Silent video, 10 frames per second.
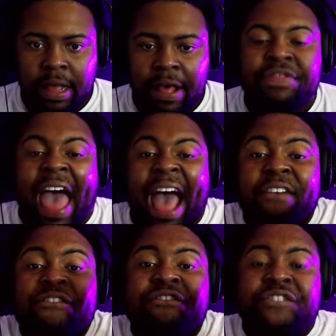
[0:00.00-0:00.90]
that
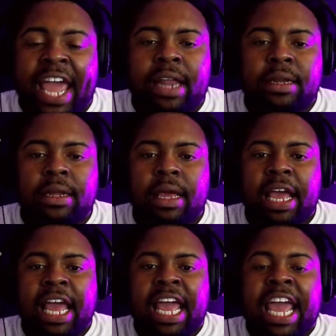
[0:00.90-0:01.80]
state
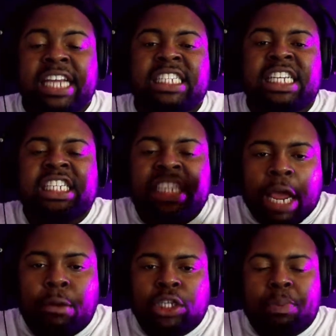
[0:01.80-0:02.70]
his
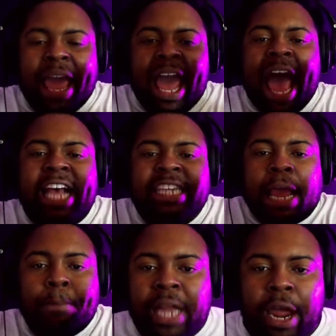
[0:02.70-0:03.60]
distinguishment as a
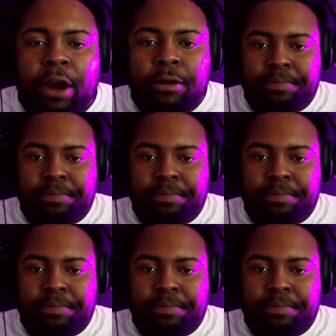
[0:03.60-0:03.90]
player.